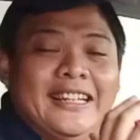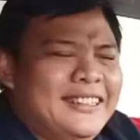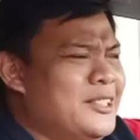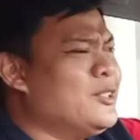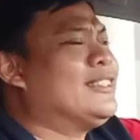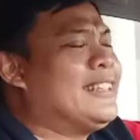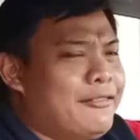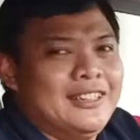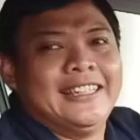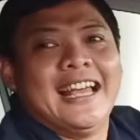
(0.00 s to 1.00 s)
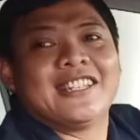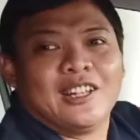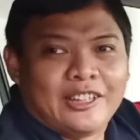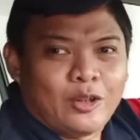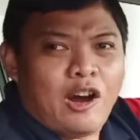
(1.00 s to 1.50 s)
interior definitely has a
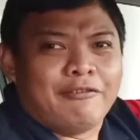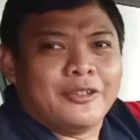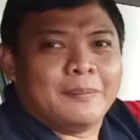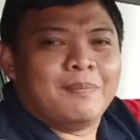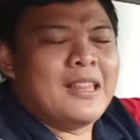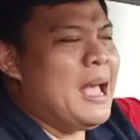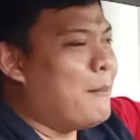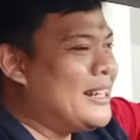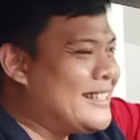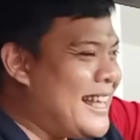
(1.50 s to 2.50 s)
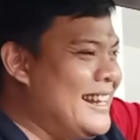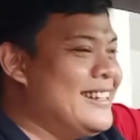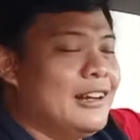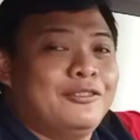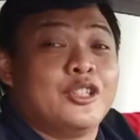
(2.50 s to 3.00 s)
lot to offer, but is that
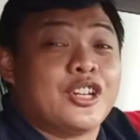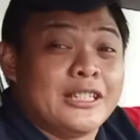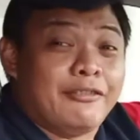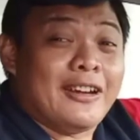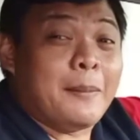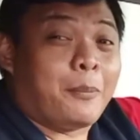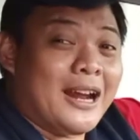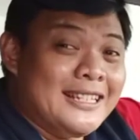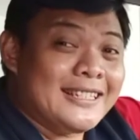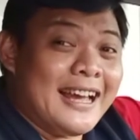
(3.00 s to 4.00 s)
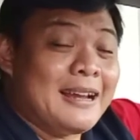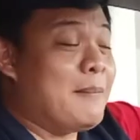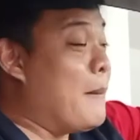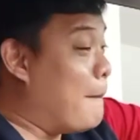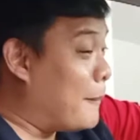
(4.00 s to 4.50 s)
enough to justify a price tag
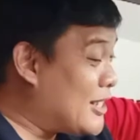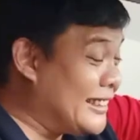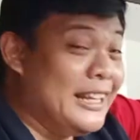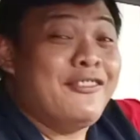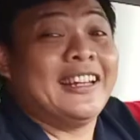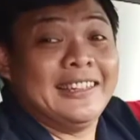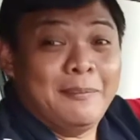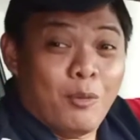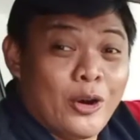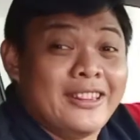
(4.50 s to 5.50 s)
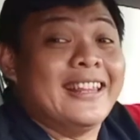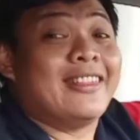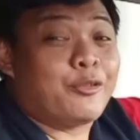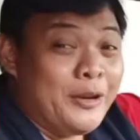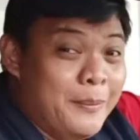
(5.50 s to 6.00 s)
significantly more than
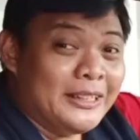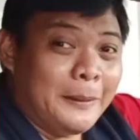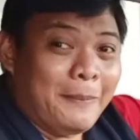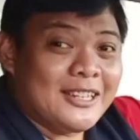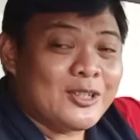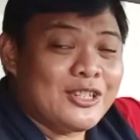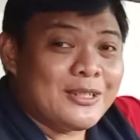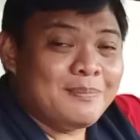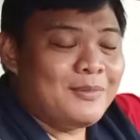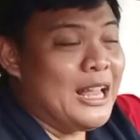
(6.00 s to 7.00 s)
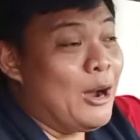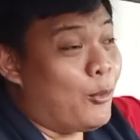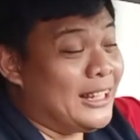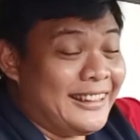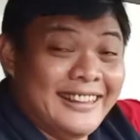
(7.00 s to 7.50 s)
3 million pesos?
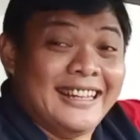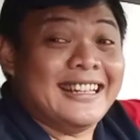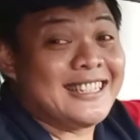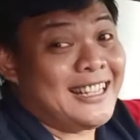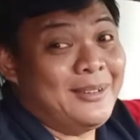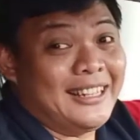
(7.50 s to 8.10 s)
Well, I think it's time to